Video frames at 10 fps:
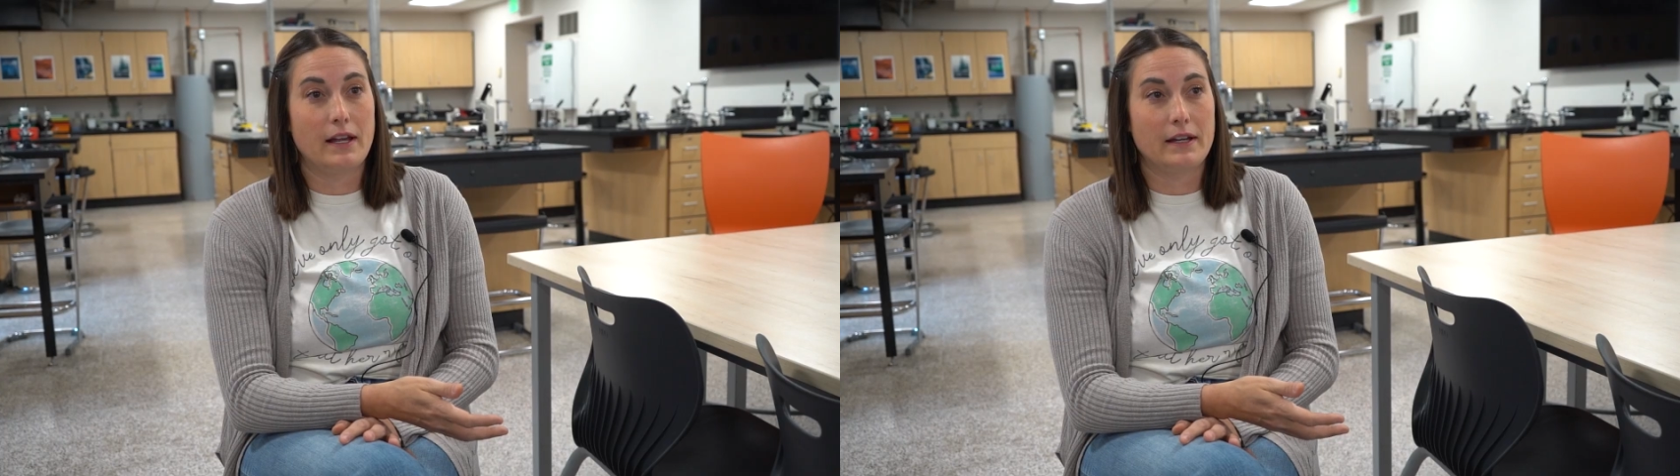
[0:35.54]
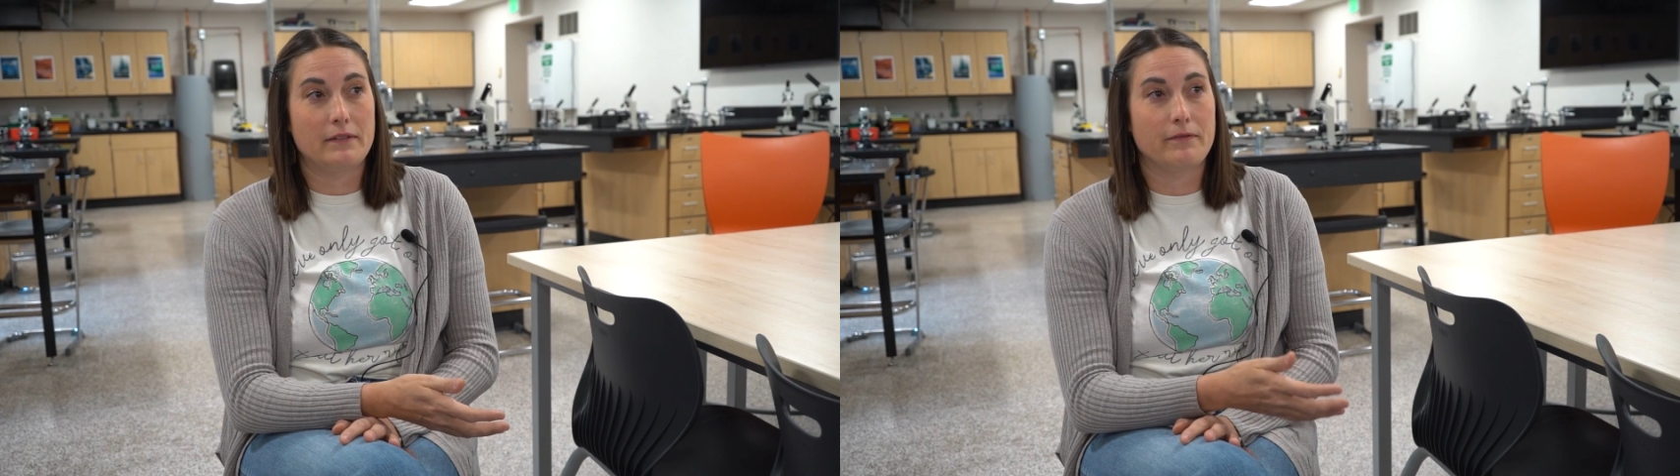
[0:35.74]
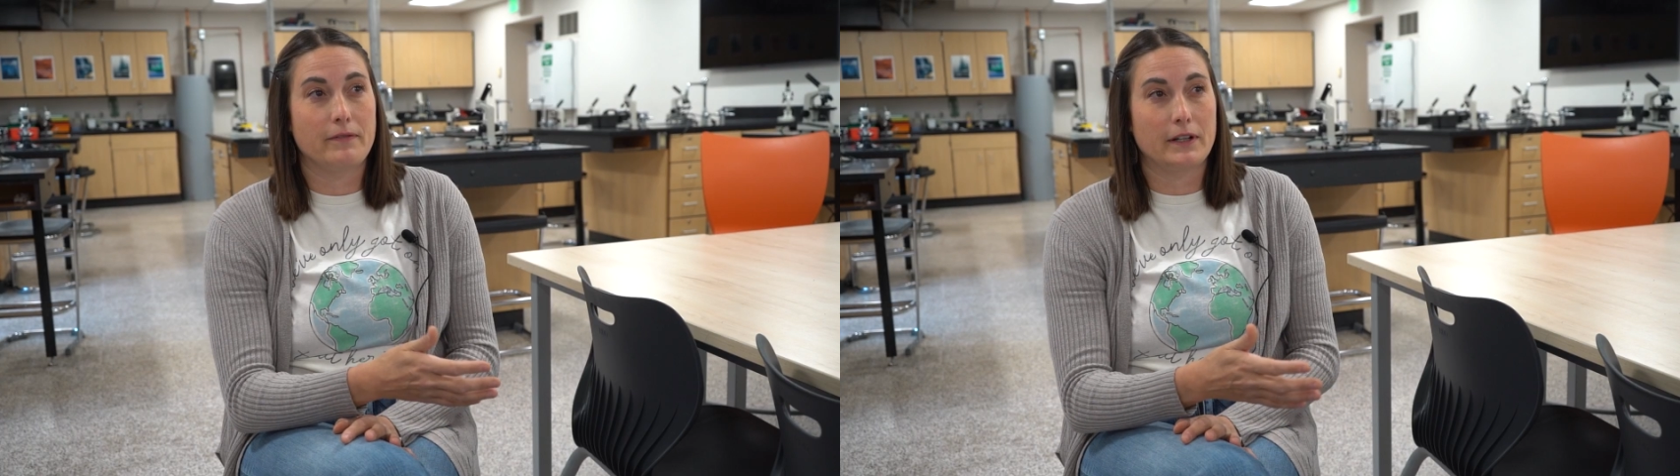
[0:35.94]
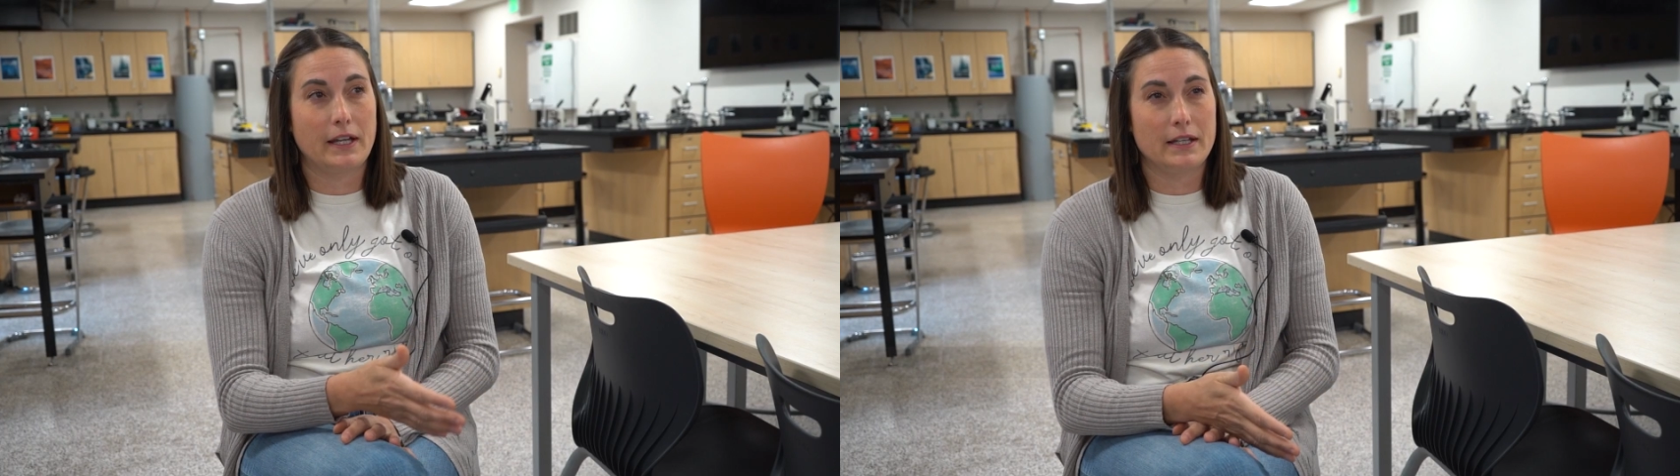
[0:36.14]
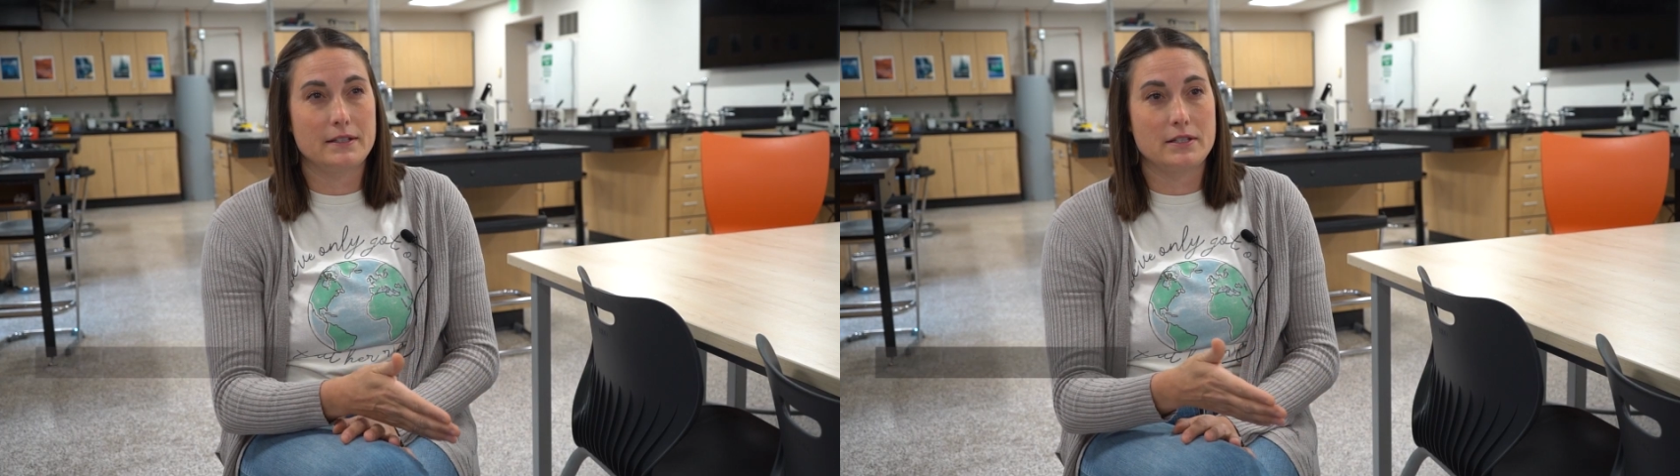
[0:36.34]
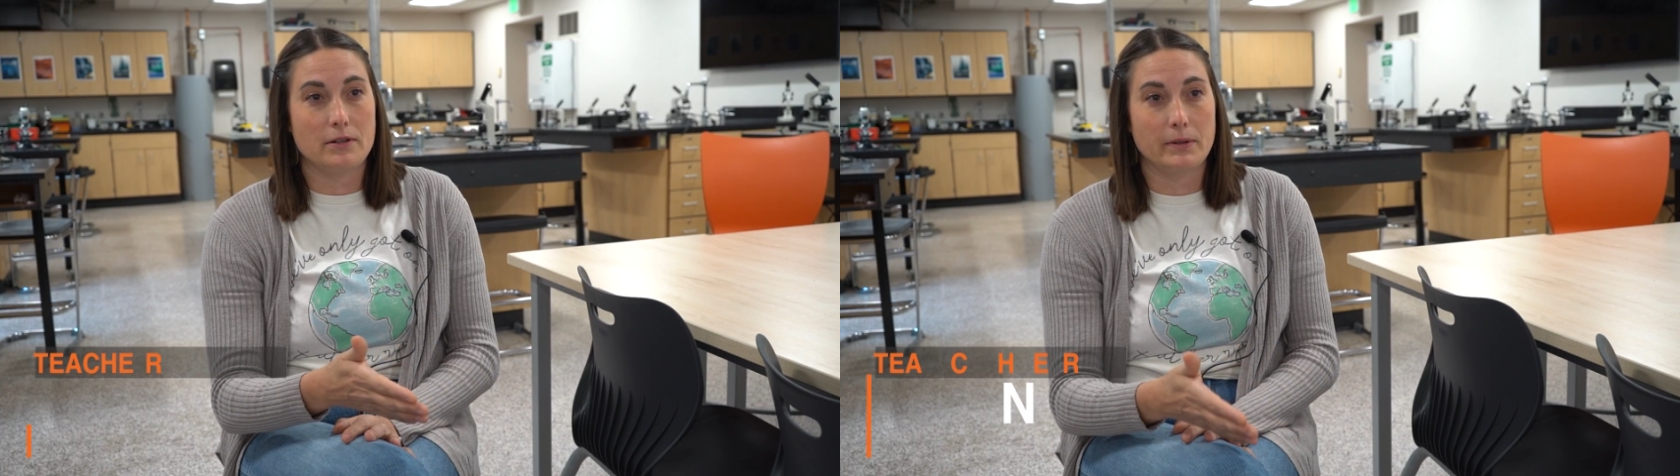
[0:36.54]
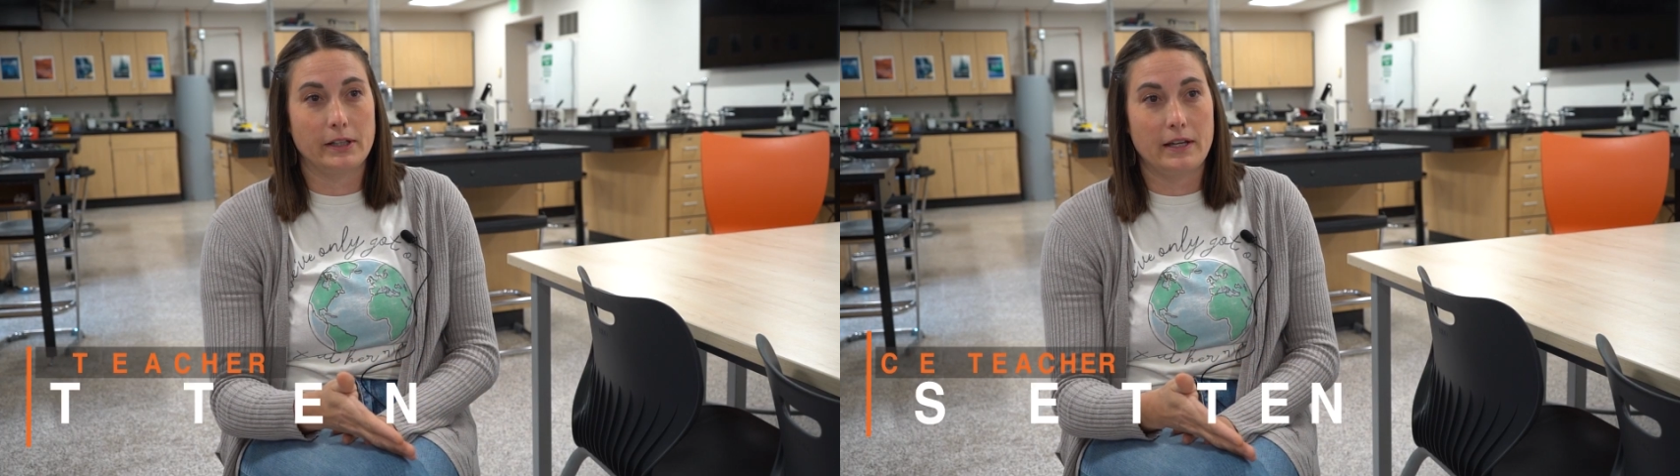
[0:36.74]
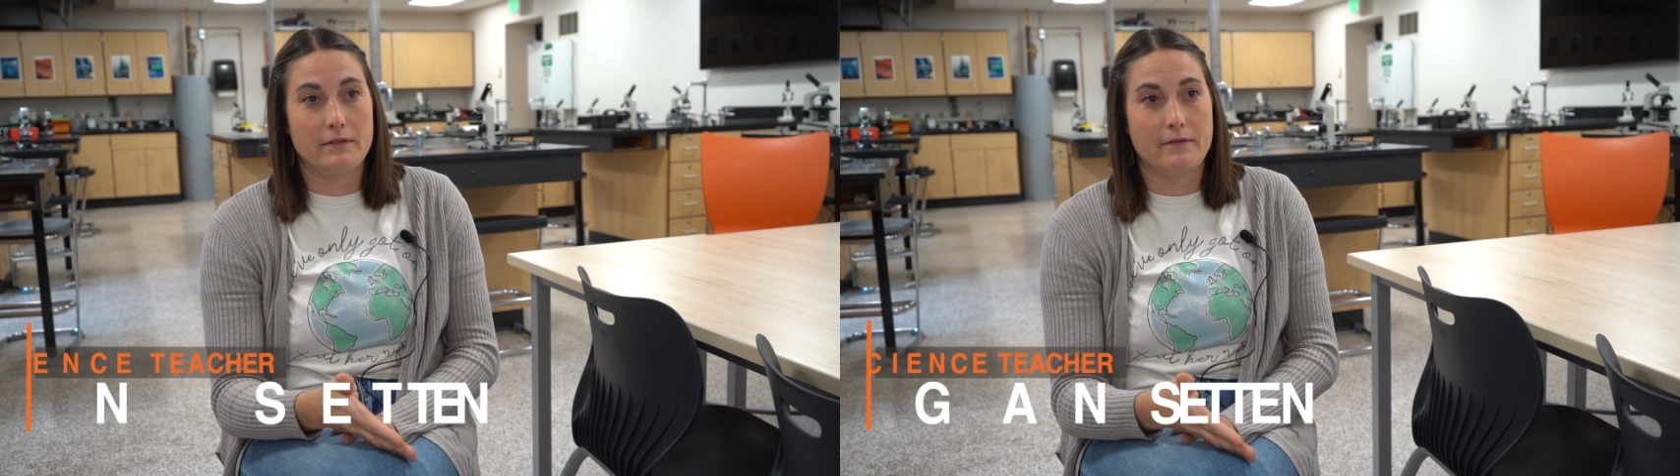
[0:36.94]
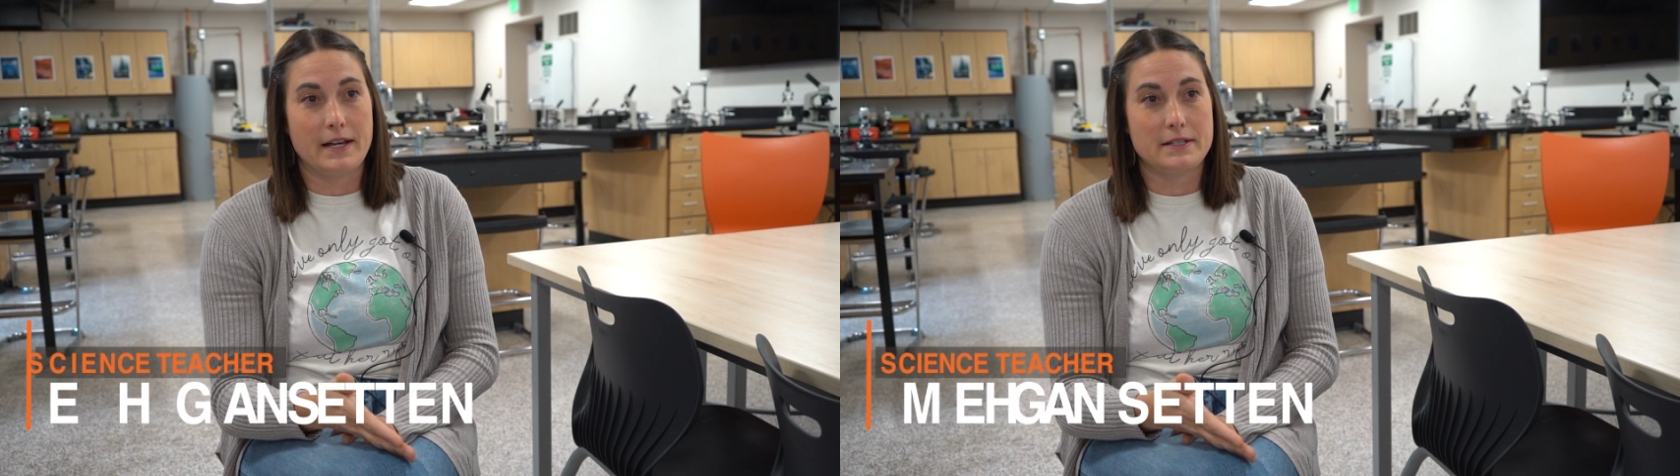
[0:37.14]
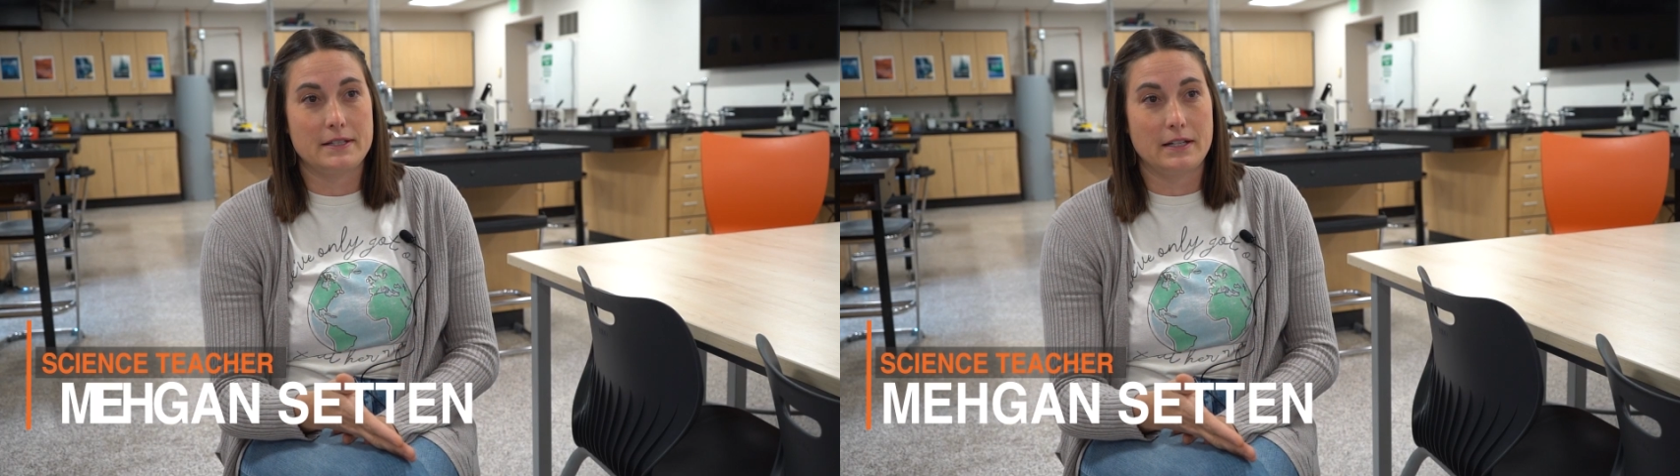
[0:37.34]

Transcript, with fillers: like for kids to really invest